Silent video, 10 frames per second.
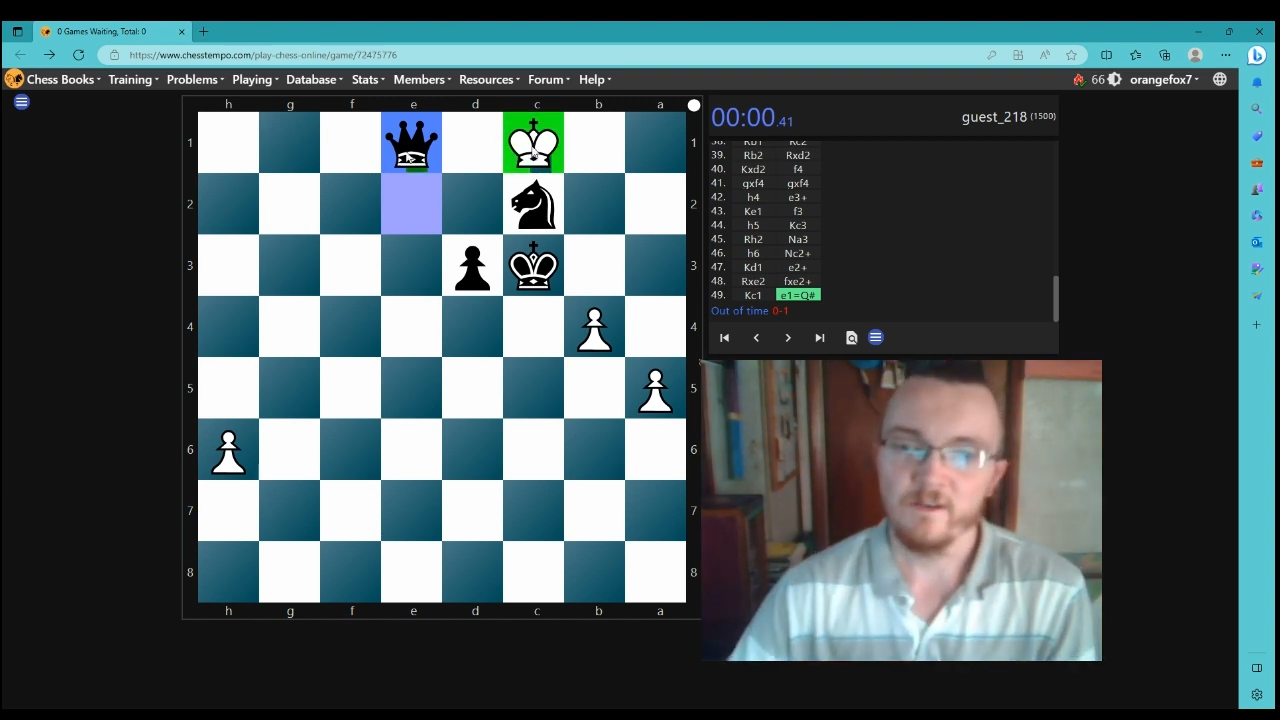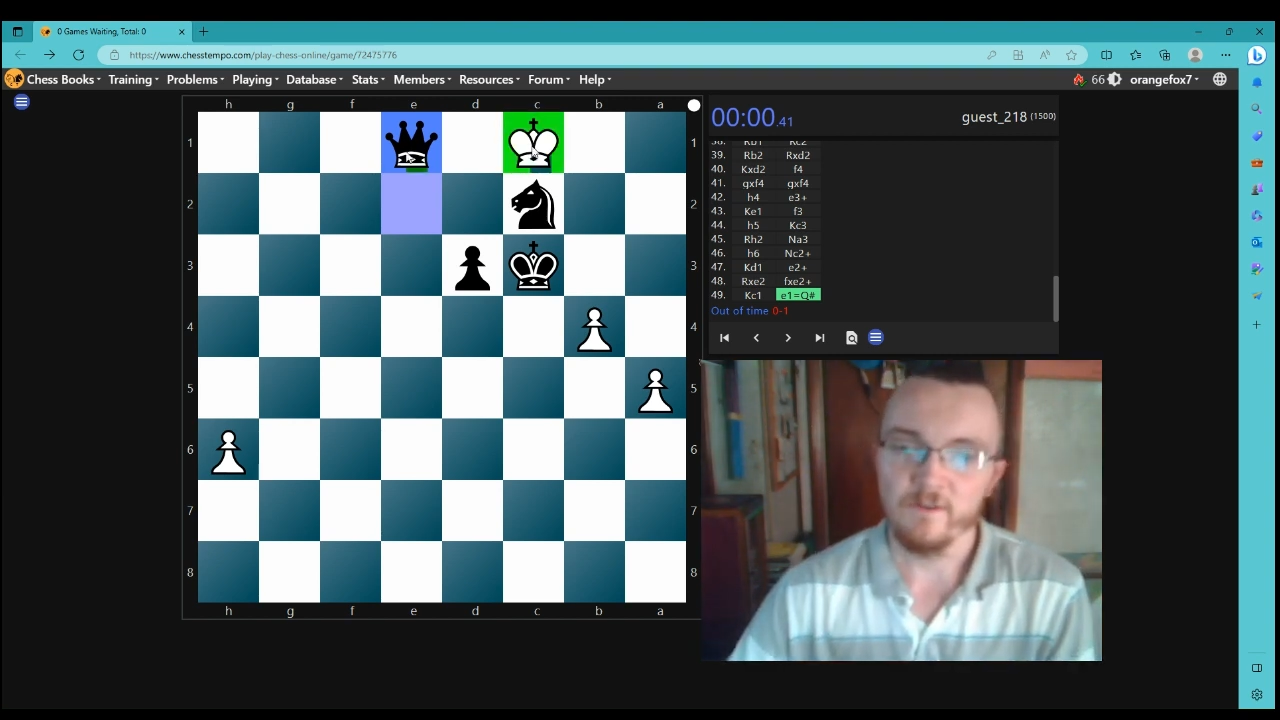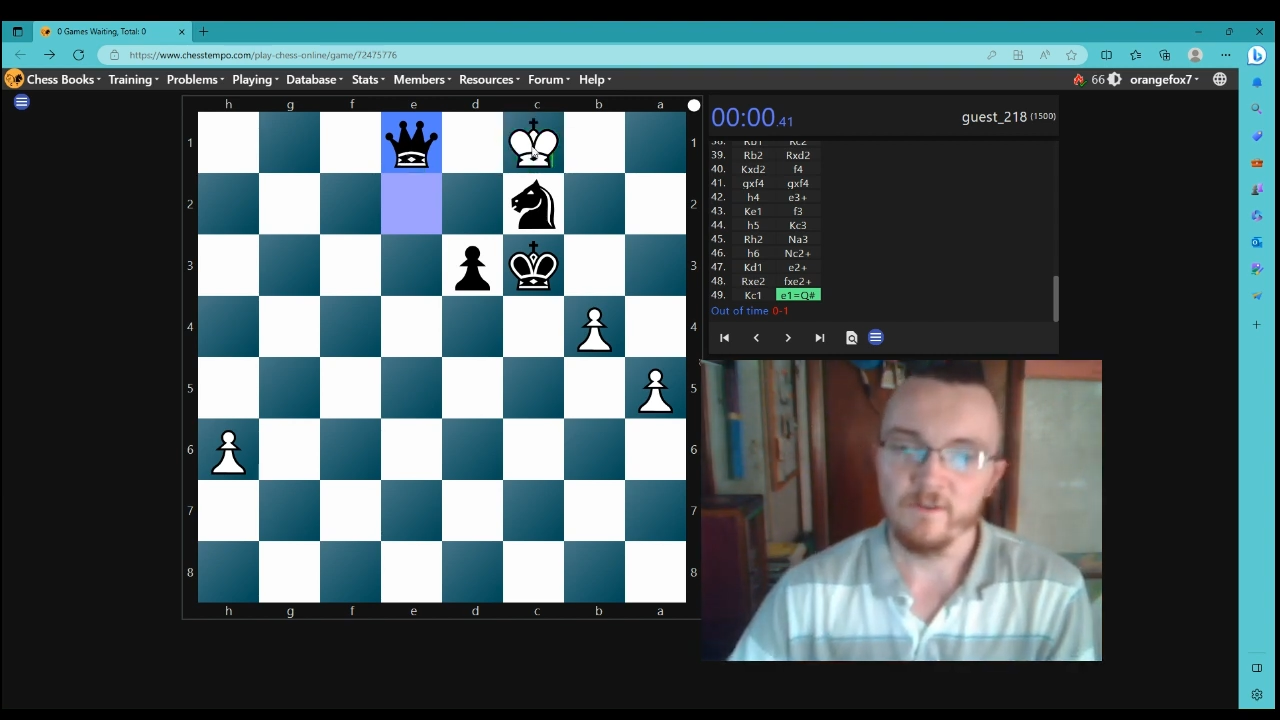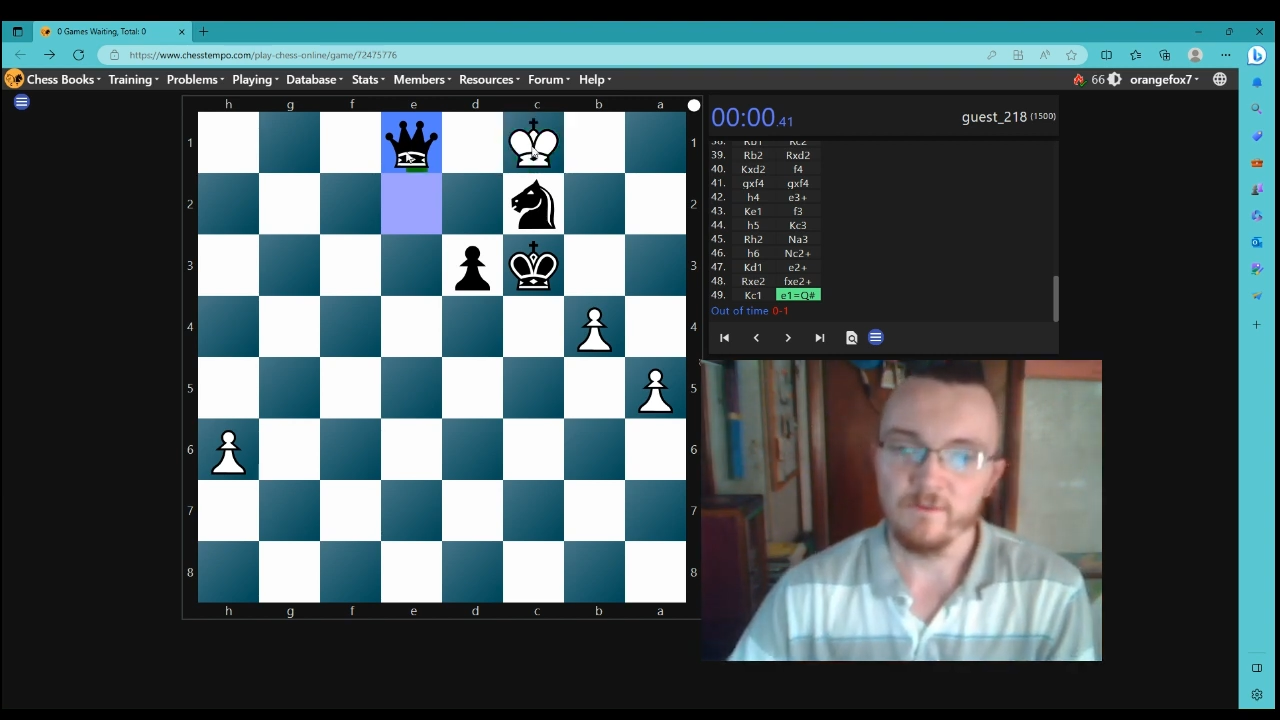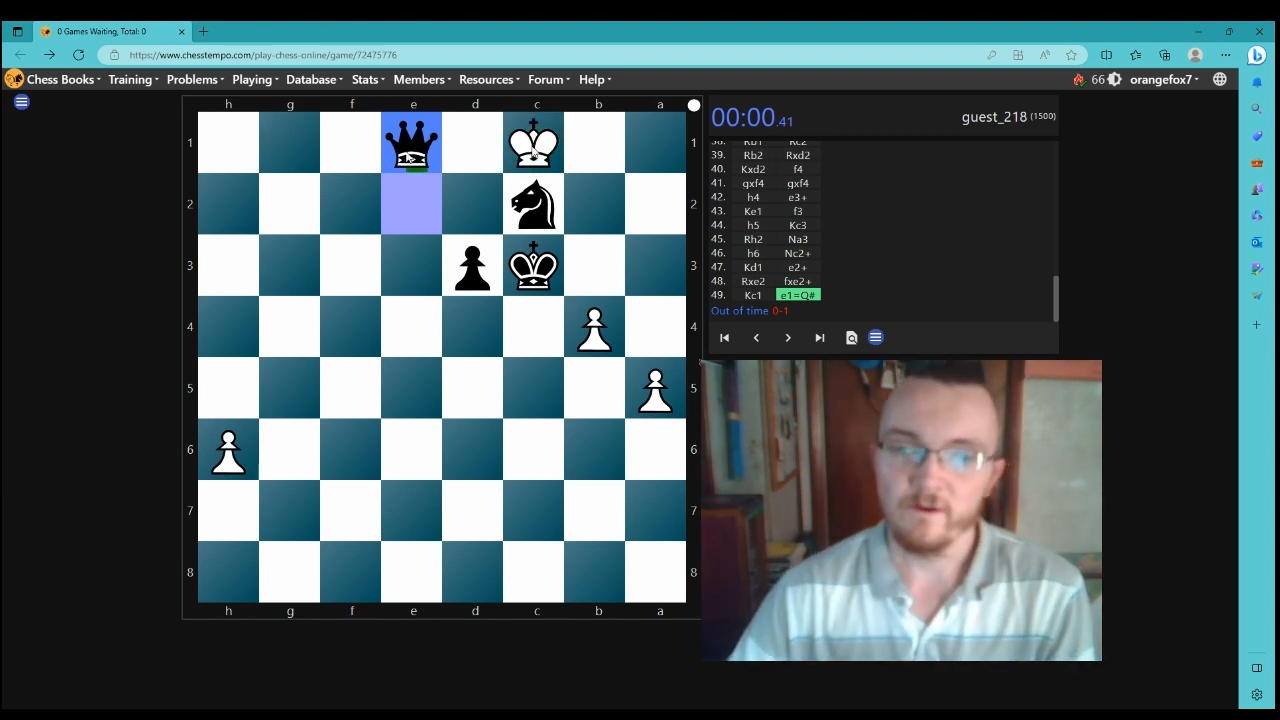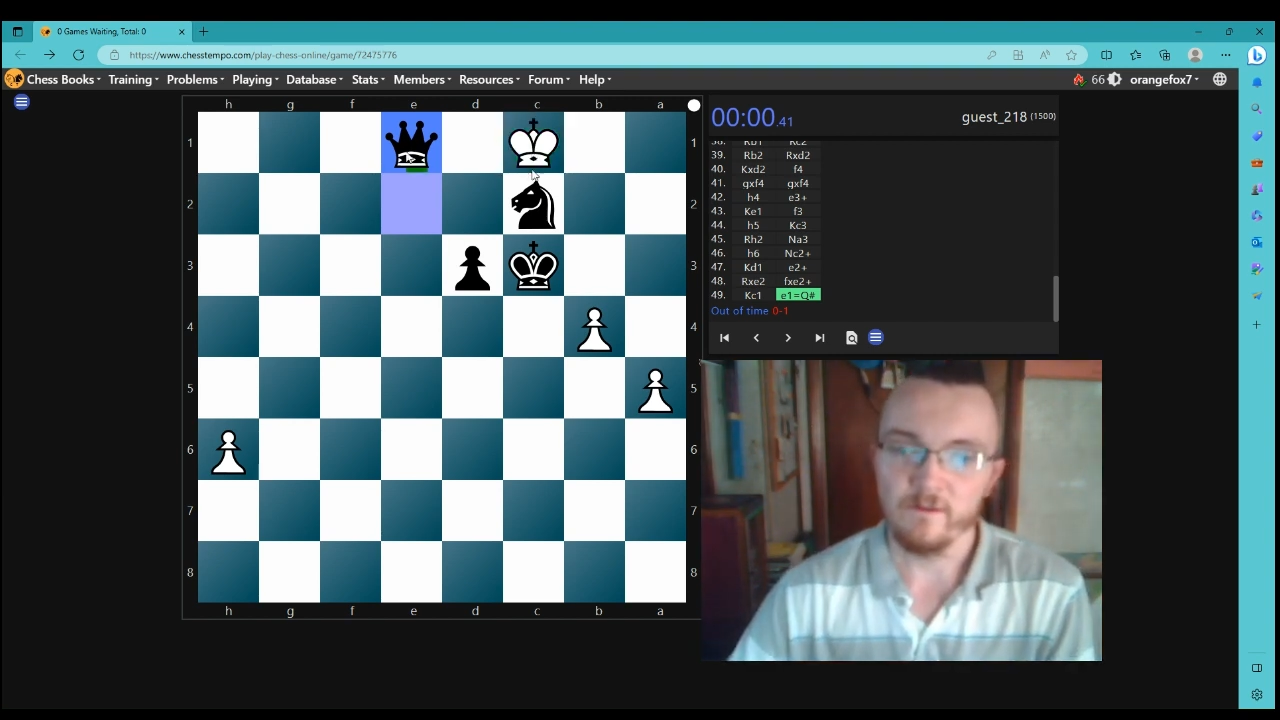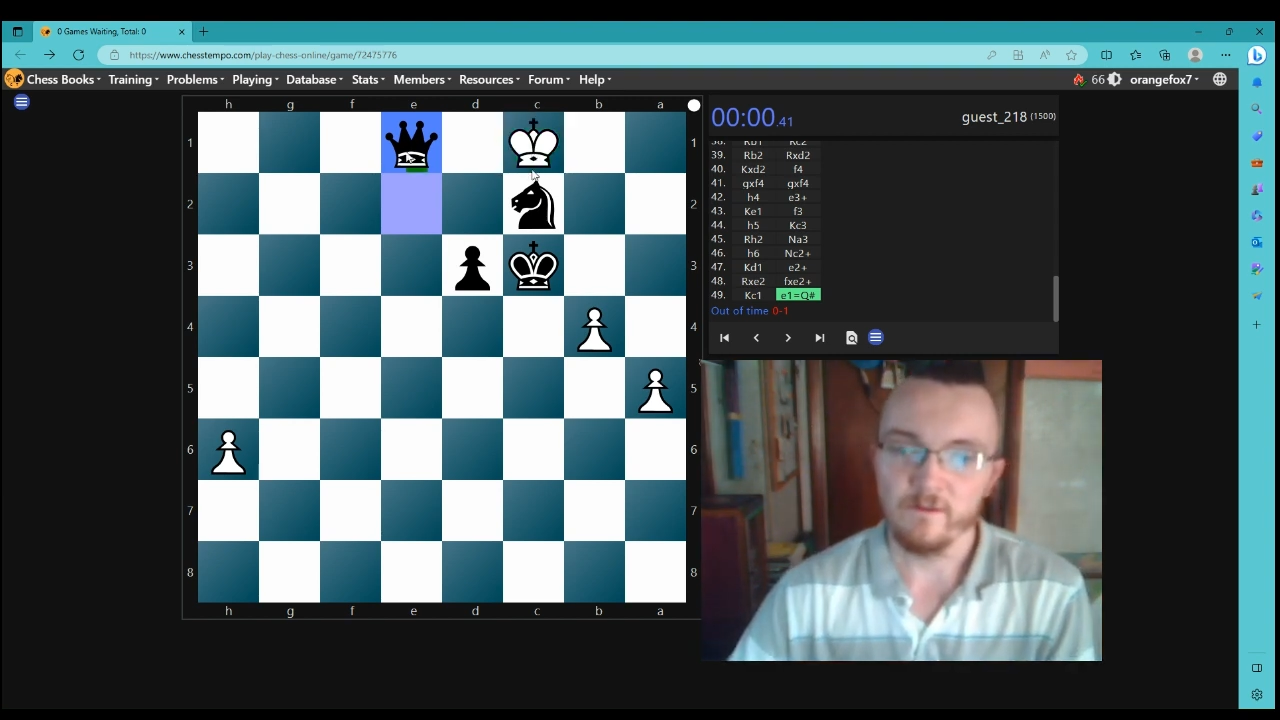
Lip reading: go anywhere